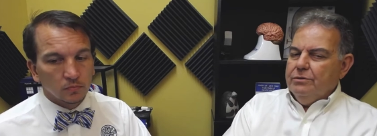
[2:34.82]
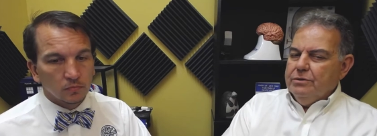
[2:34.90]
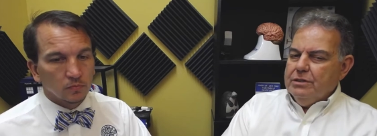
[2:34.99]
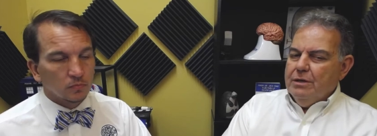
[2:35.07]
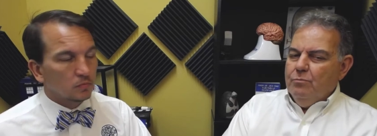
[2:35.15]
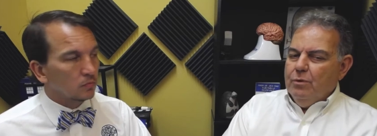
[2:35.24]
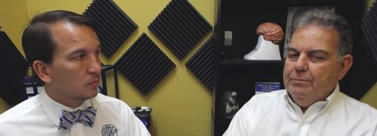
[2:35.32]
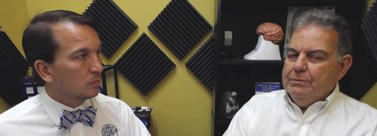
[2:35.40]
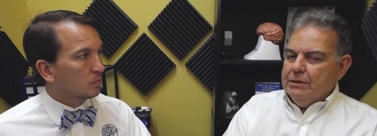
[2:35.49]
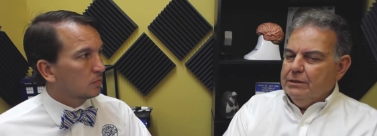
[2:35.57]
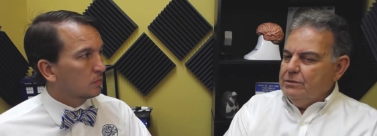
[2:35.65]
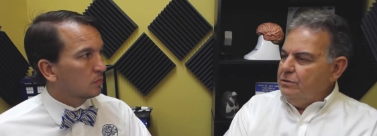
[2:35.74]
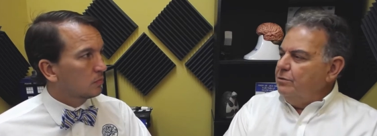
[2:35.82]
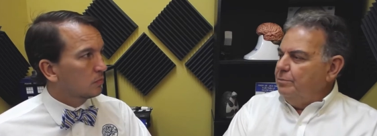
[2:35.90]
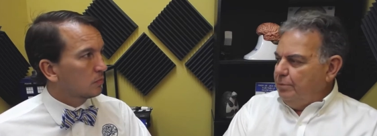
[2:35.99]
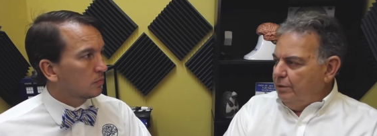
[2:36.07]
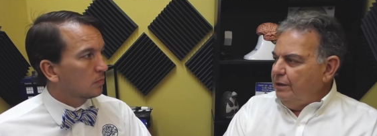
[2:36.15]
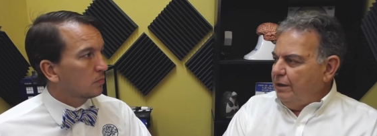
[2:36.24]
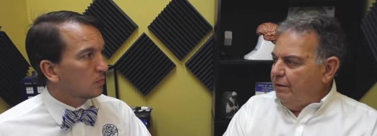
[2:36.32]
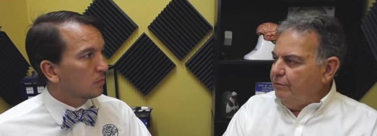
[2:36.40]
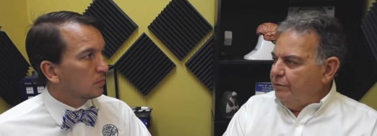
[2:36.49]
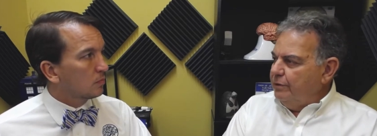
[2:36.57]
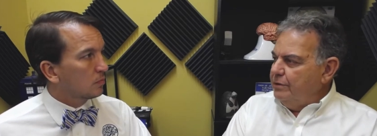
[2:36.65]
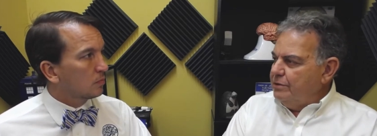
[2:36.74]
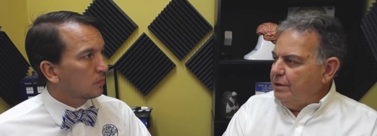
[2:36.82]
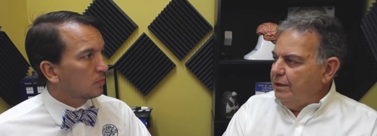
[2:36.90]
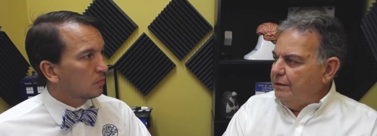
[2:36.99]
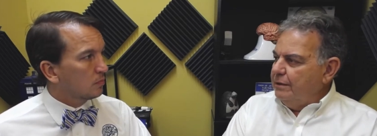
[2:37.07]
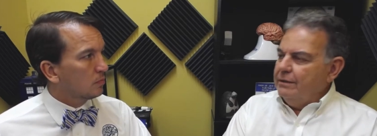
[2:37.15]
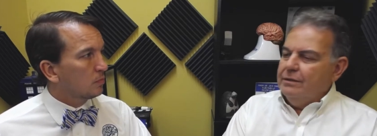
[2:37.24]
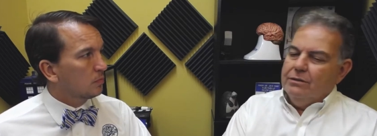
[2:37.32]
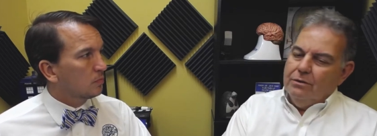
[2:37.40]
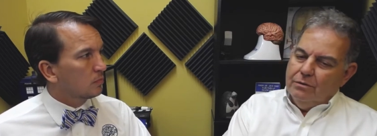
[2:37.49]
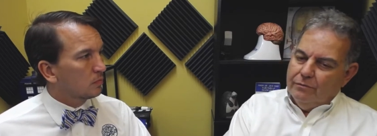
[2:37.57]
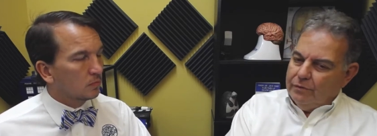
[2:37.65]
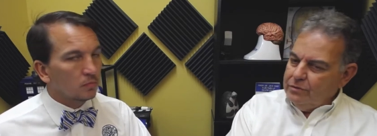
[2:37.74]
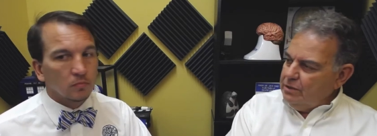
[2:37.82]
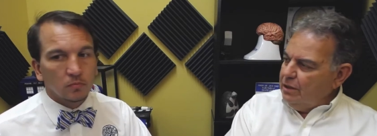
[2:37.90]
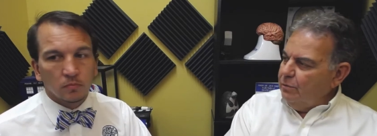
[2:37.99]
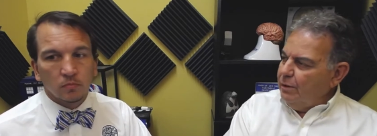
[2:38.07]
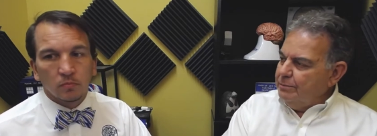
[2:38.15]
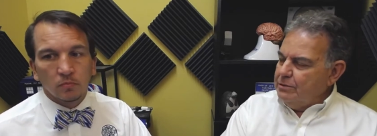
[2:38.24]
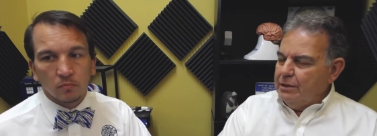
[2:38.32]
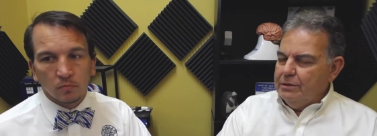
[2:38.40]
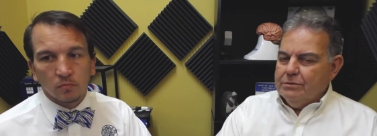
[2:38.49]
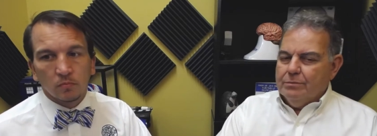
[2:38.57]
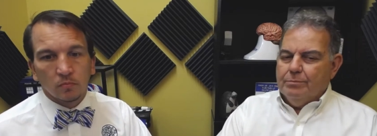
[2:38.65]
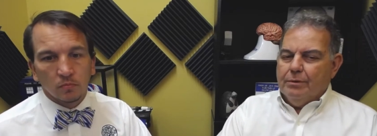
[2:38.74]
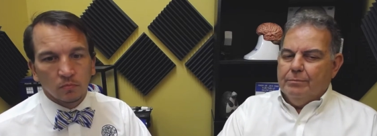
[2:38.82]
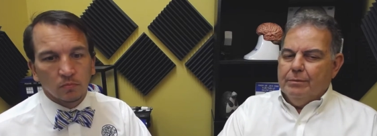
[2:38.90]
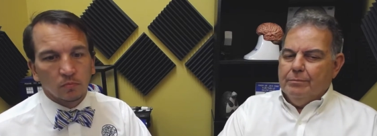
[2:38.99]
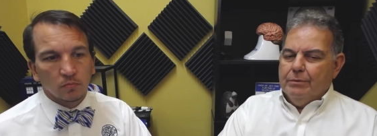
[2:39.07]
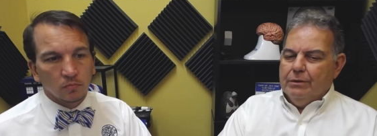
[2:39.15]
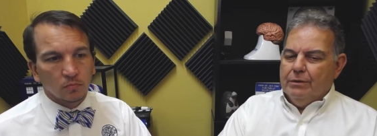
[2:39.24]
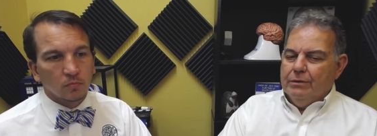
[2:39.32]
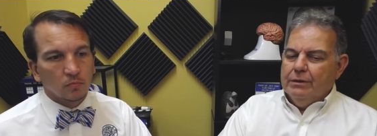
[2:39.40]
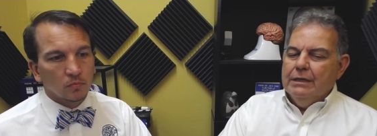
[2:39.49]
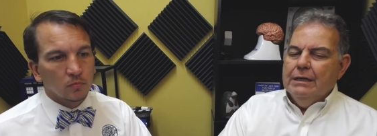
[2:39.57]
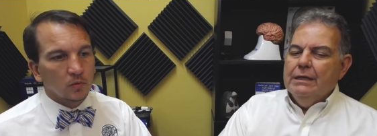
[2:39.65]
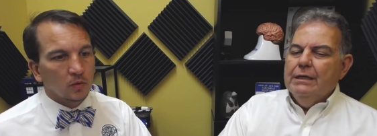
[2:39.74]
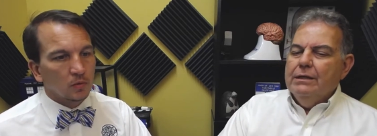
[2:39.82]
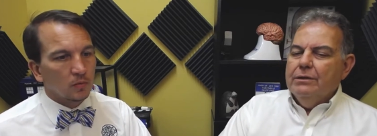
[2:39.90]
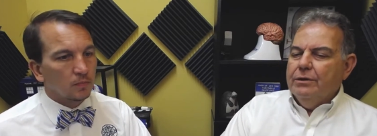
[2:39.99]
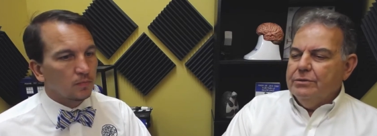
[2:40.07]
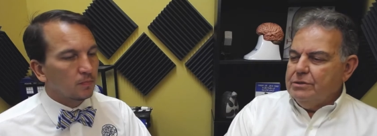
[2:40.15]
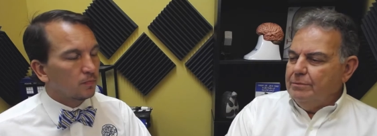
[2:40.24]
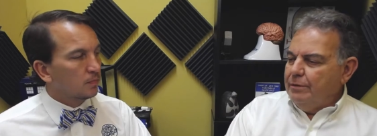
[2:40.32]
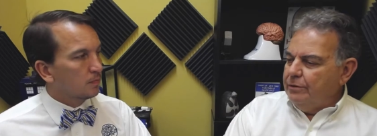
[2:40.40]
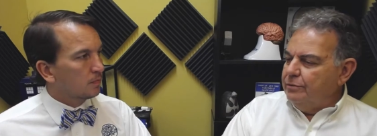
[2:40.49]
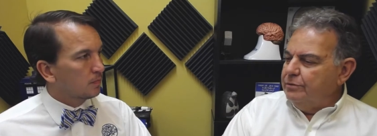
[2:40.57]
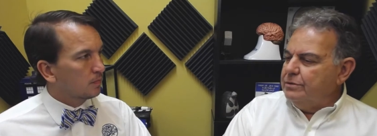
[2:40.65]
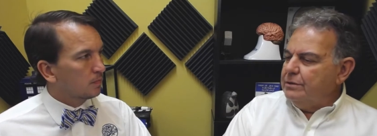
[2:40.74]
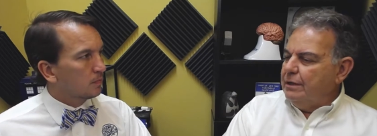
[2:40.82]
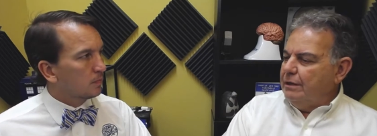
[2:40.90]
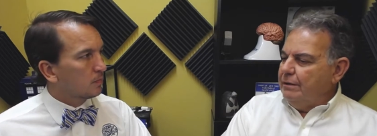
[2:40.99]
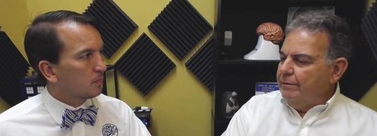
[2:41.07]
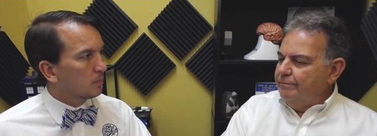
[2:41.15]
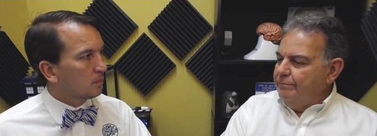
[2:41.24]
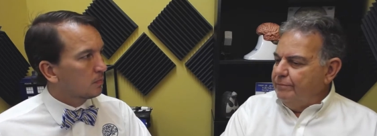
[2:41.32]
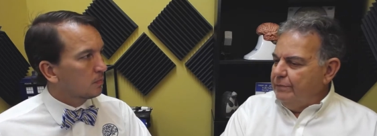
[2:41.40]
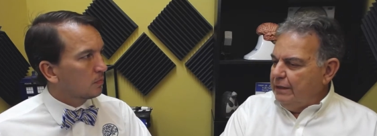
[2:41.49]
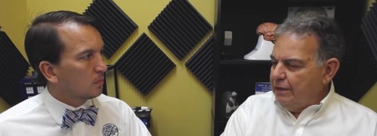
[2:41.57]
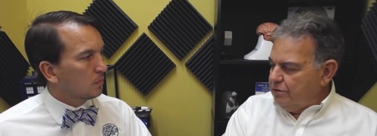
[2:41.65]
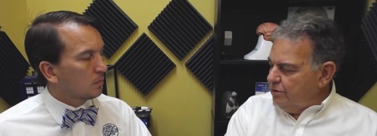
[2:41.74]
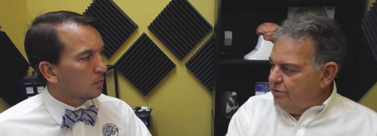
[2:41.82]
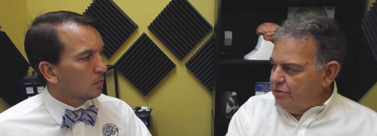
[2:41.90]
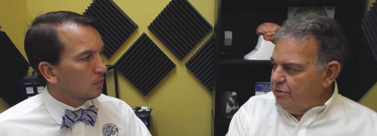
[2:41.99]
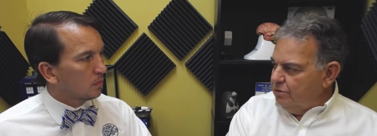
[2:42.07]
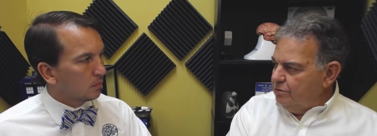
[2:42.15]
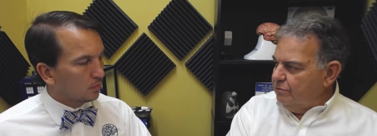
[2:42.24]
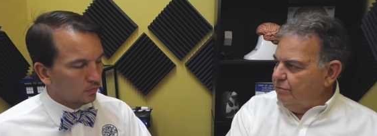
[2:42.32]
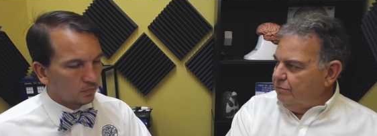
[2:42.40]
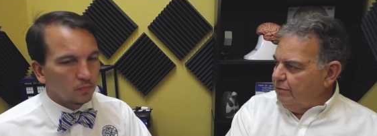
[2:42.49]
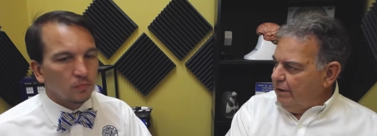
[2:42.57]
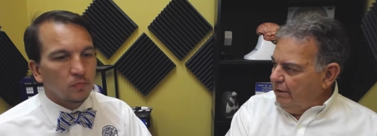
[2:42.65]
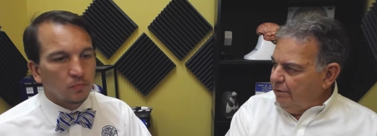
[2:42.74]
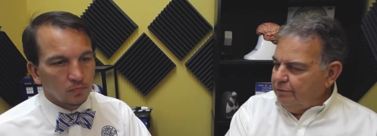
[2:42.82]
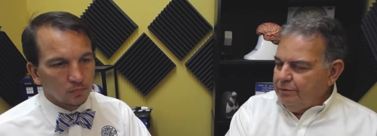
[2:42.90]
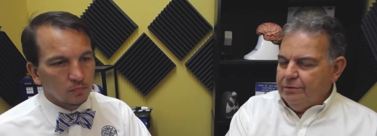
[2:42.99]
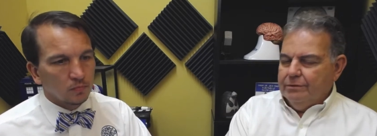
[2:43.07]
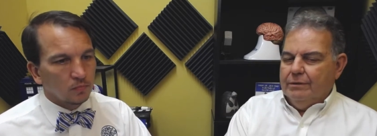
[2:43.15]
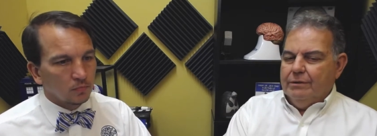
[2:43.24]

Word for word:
Speaker 1: are some websites that are pretty carefully designed. I think the university websites are probably pretty good. There are some others, National Institutes of Health,